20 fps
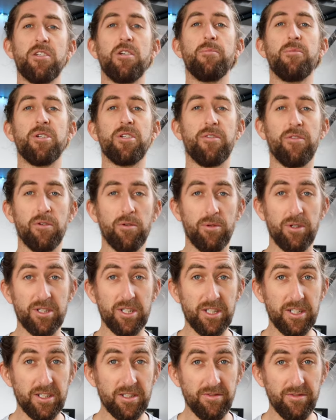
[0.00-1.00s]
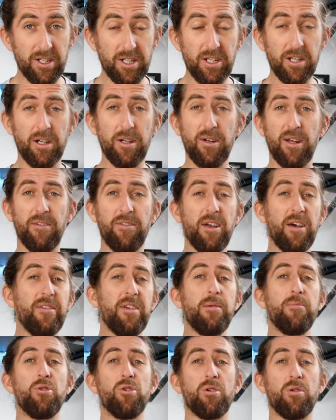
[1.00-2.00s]
so much for watching this video. If you have
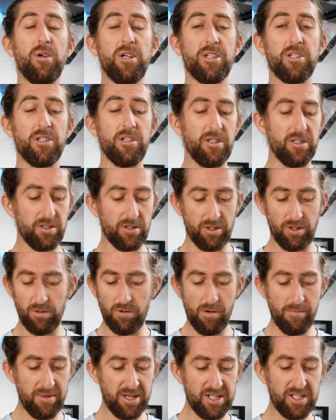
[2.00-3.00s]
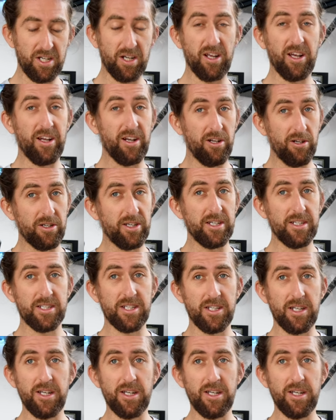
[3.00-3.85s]
any more questions or you want me to kind of look into